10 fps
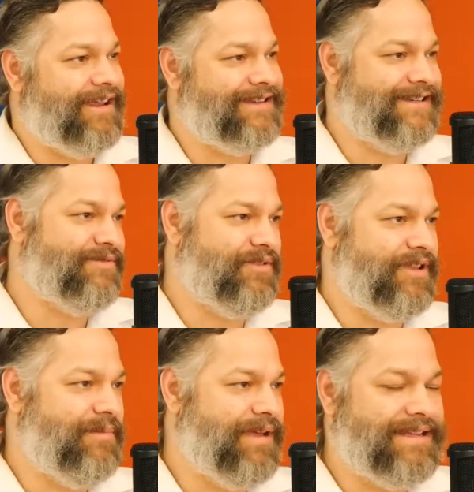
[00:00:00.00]
Is this
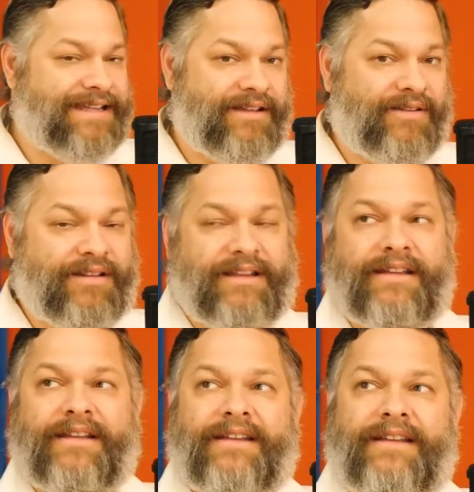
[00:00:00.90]
really a big deal? And
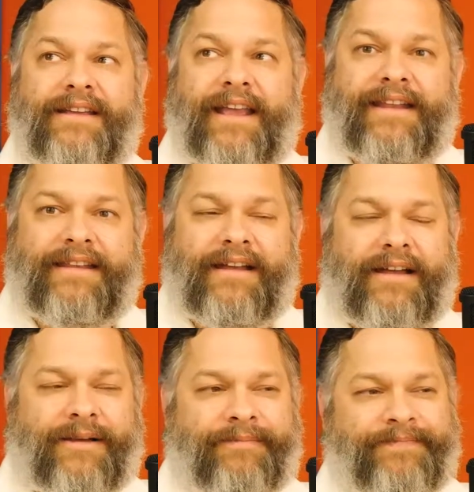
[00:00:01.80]
and
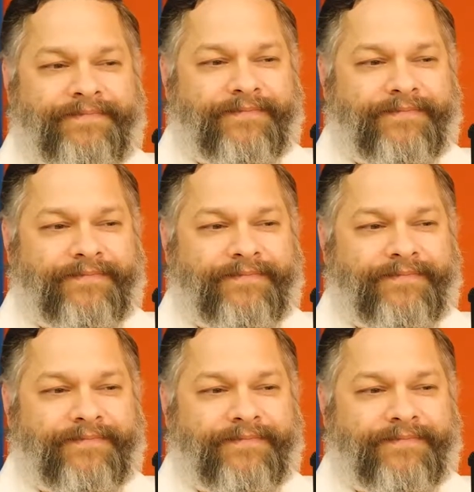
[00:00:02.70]
um,